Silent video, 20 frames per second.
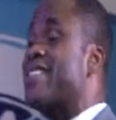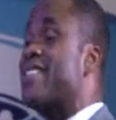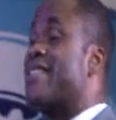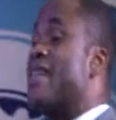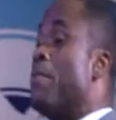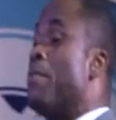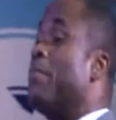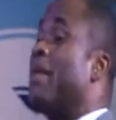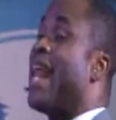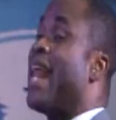
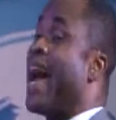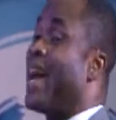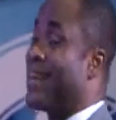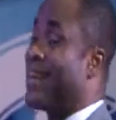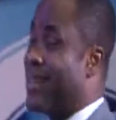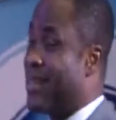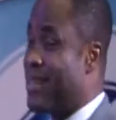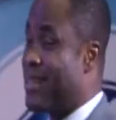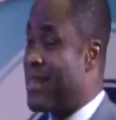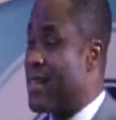same
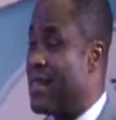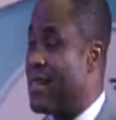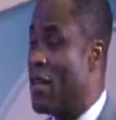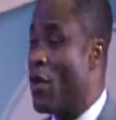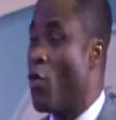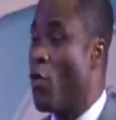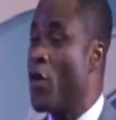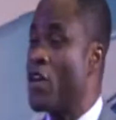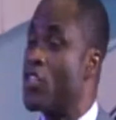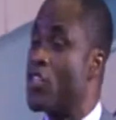land
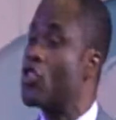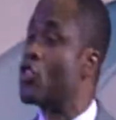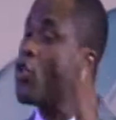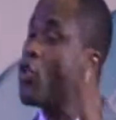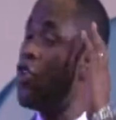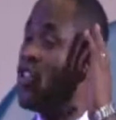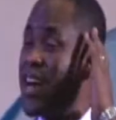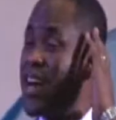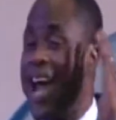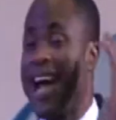with
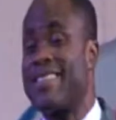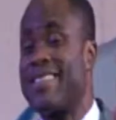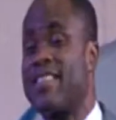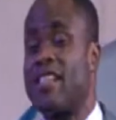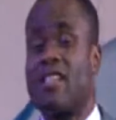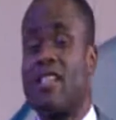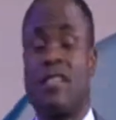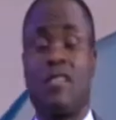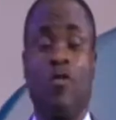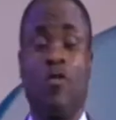stone as
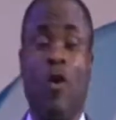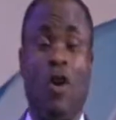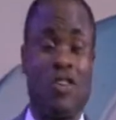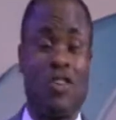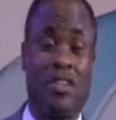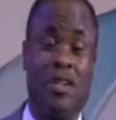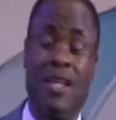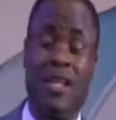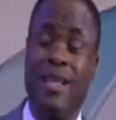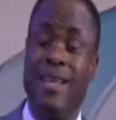his
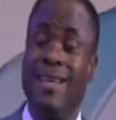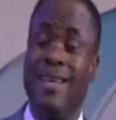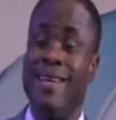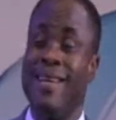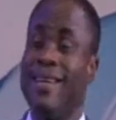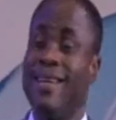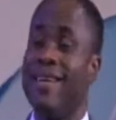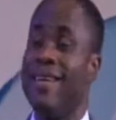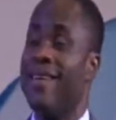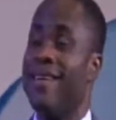what?
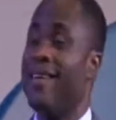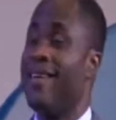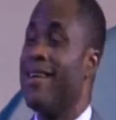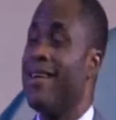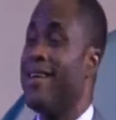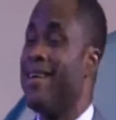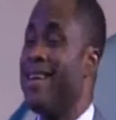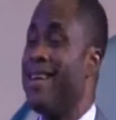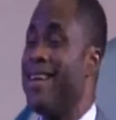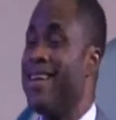
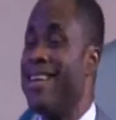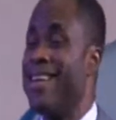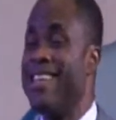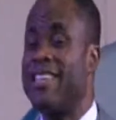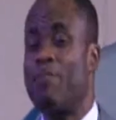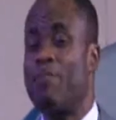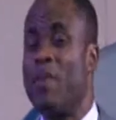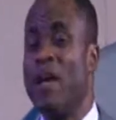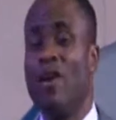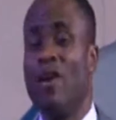
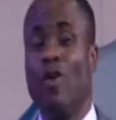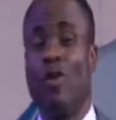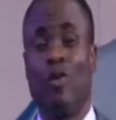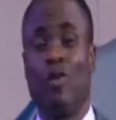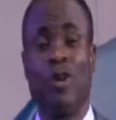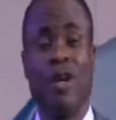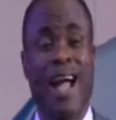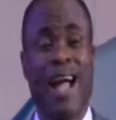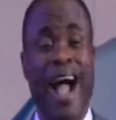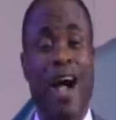His pillow.
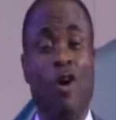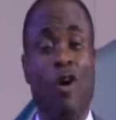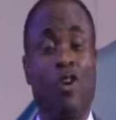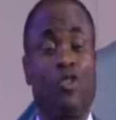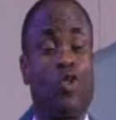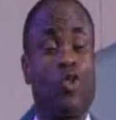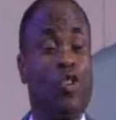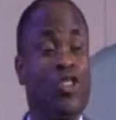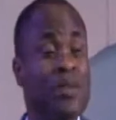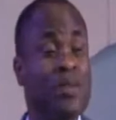And
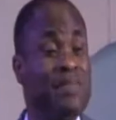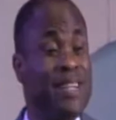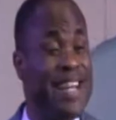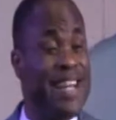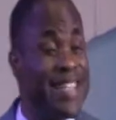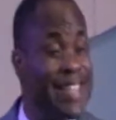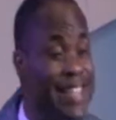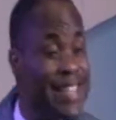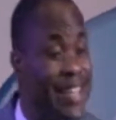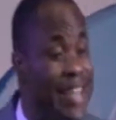God told him,
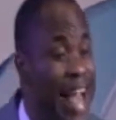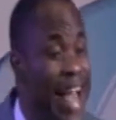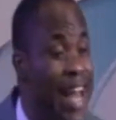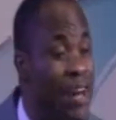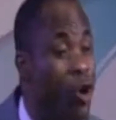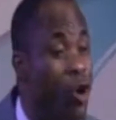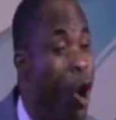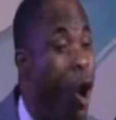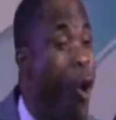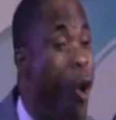This
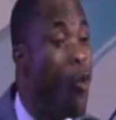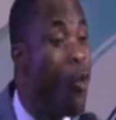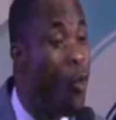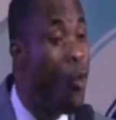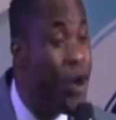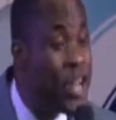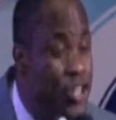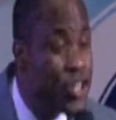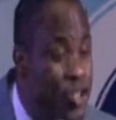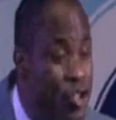land
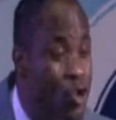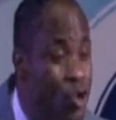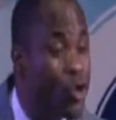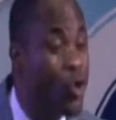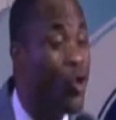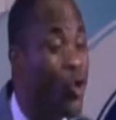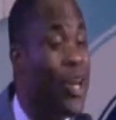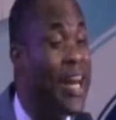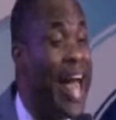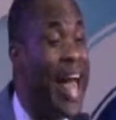on which
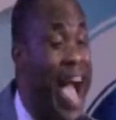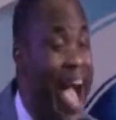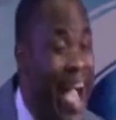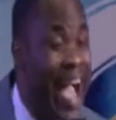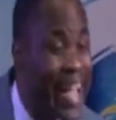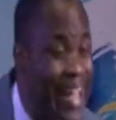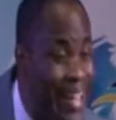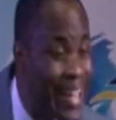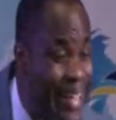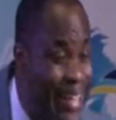you
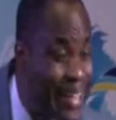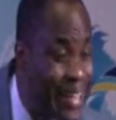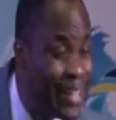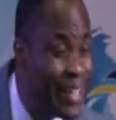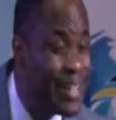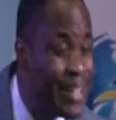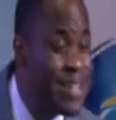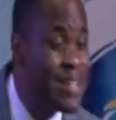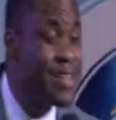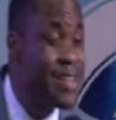lie,
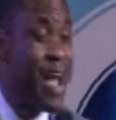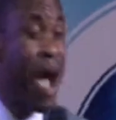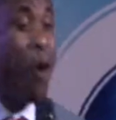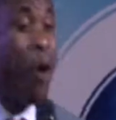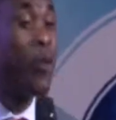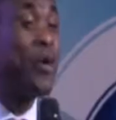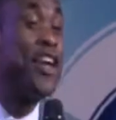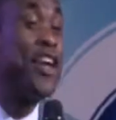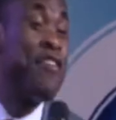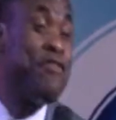I
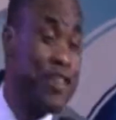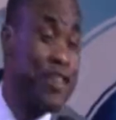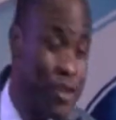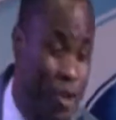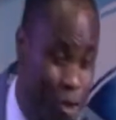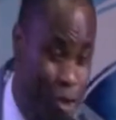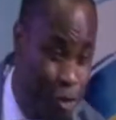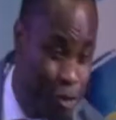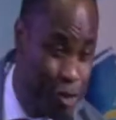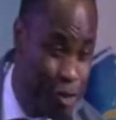will give it
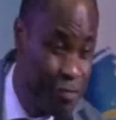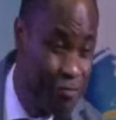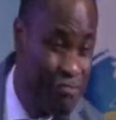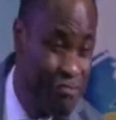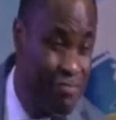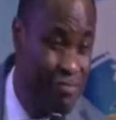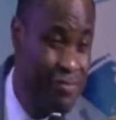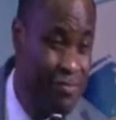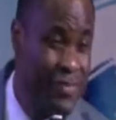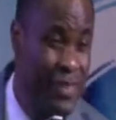to you.
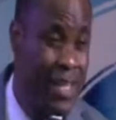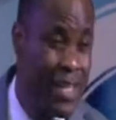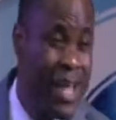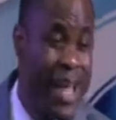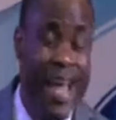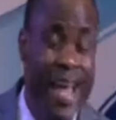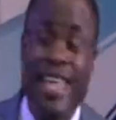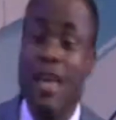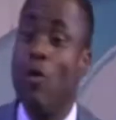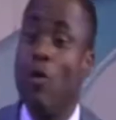He